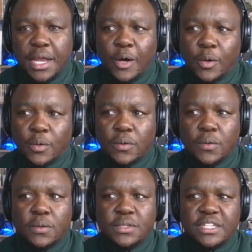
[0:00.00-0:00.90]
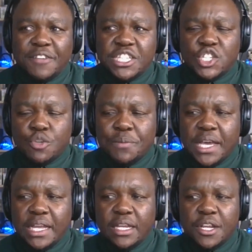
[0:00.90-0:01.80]
Now, Thava, just to be
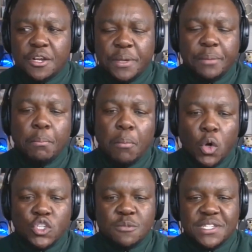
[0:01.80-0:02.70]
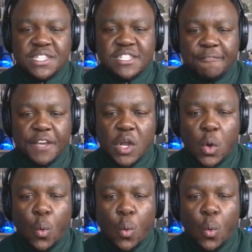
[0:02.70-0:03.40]
a little bit more specific,